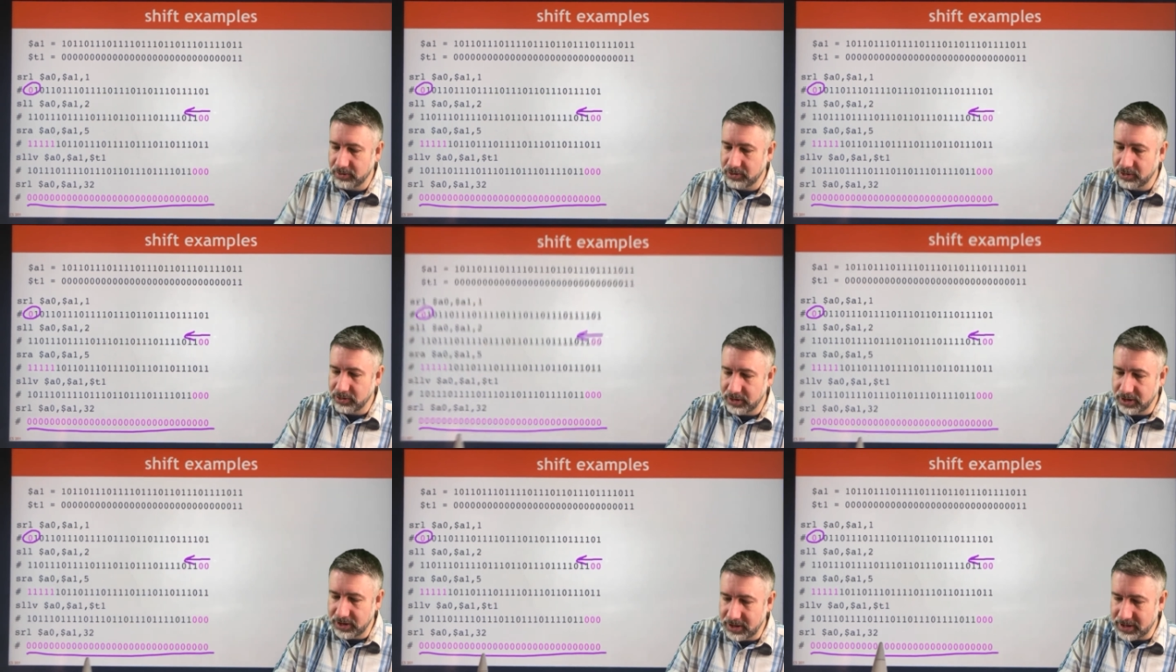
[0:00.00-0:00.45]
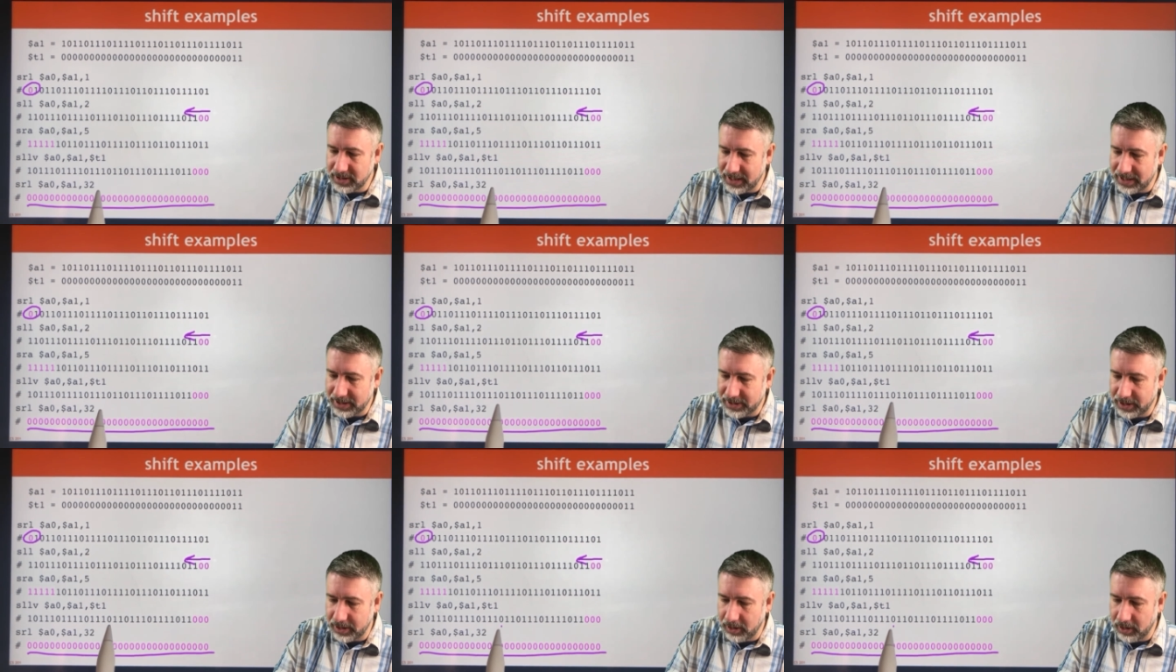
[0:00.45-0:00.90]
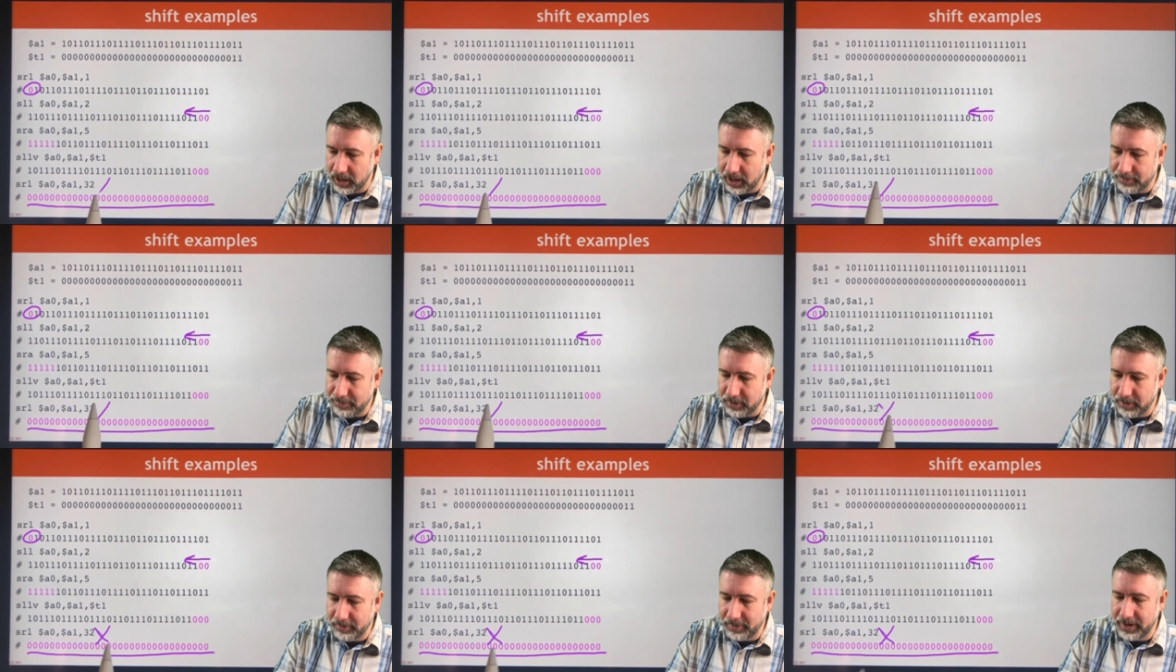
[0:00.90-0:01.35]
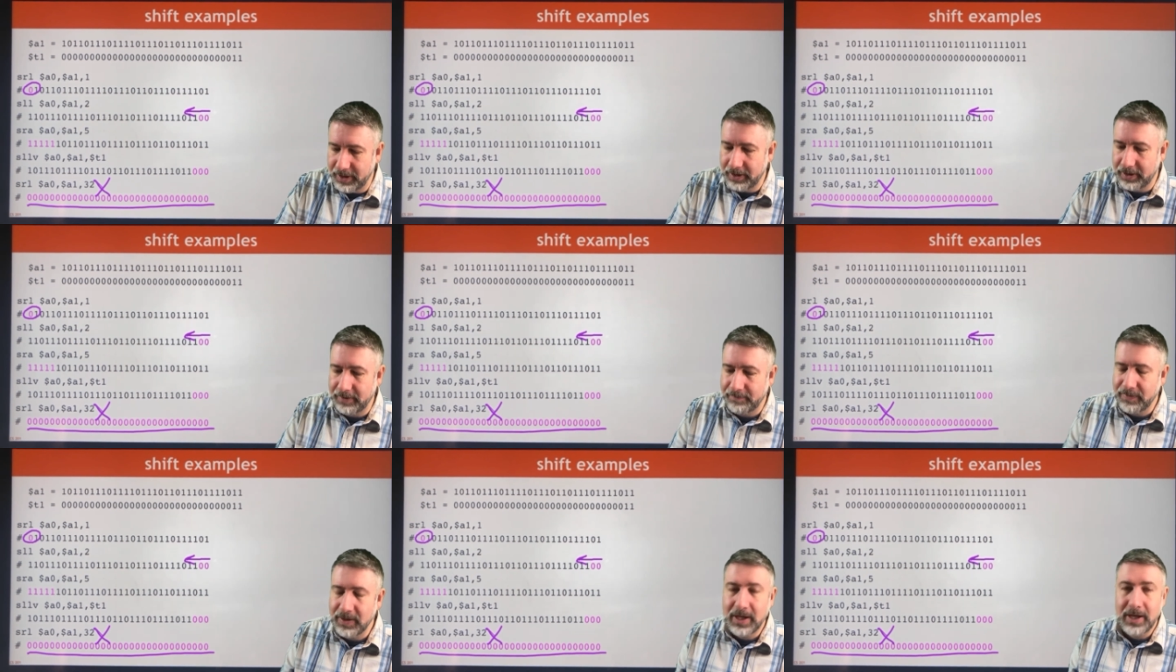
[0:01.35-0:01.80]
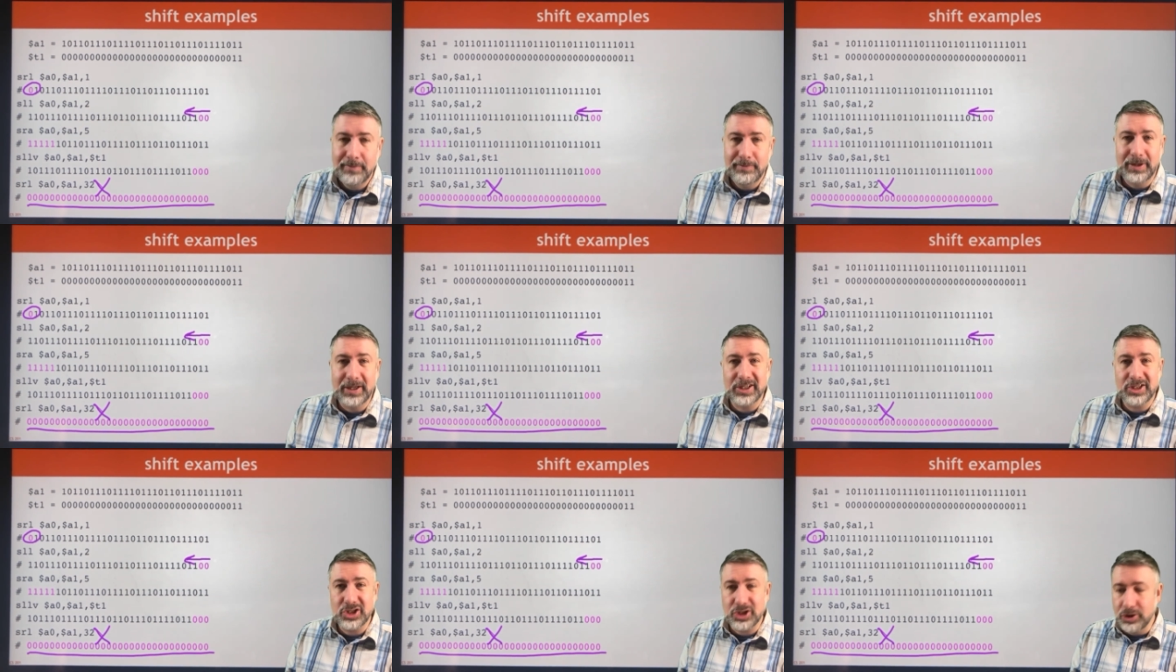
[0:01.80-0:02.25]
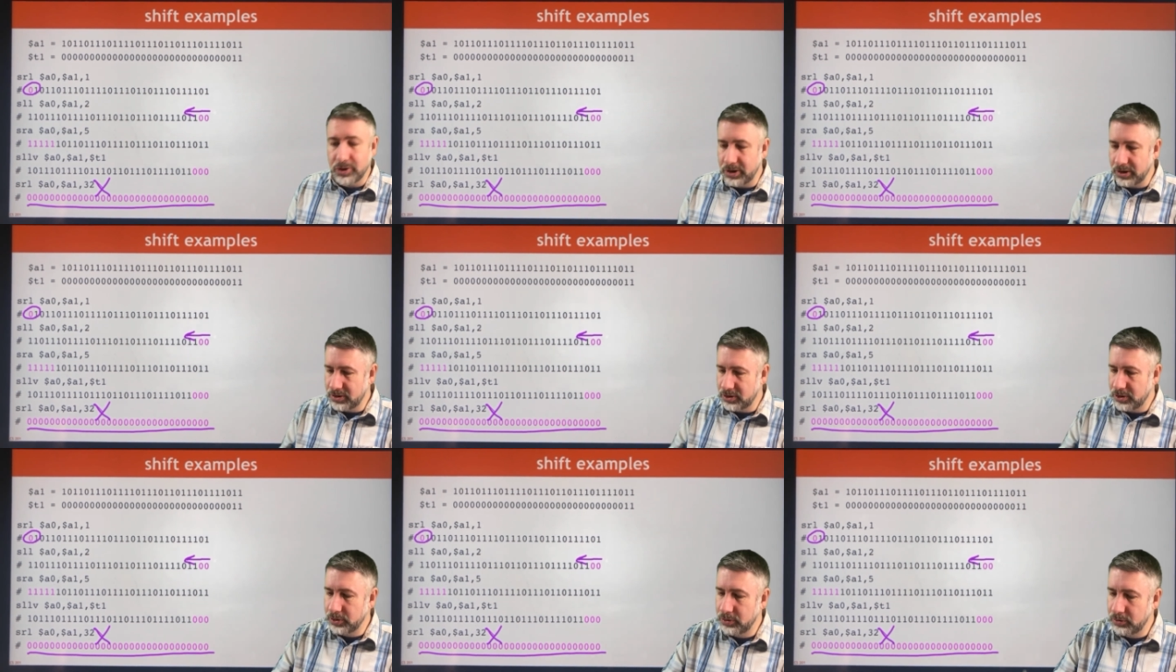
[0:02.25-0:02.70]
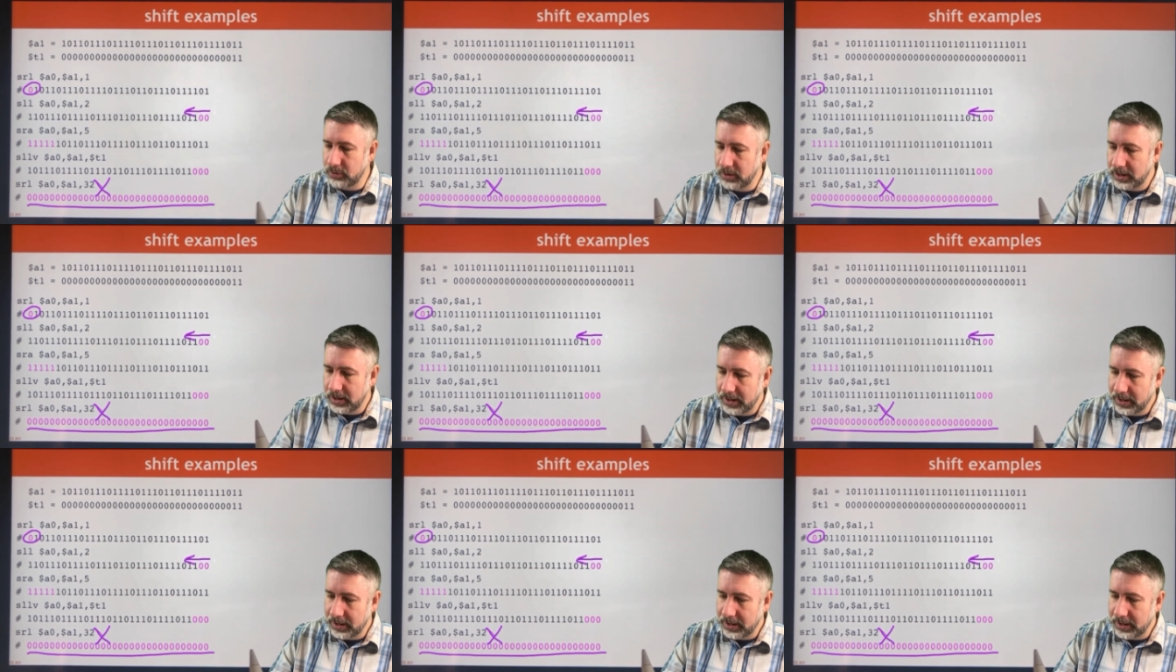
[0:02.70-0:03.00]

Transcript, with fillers: So this is actually not permitted because 32